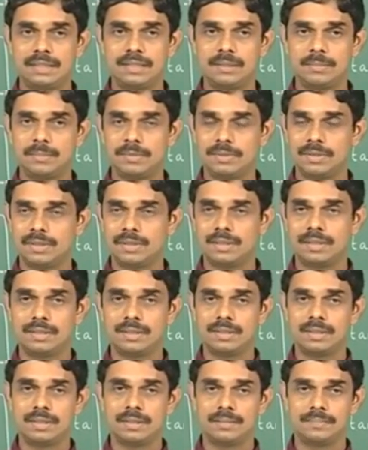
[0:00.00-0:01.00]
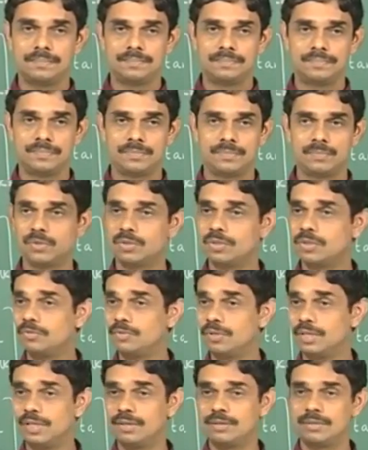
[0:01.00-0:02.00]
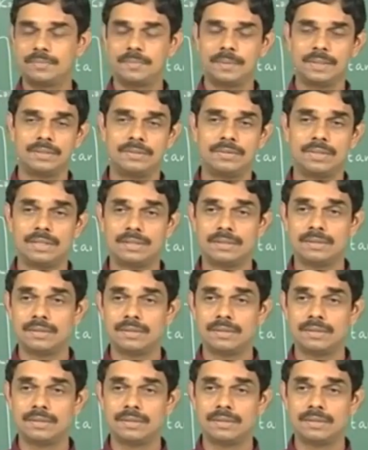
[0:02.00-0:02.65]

think about uh, most of your aerospace students.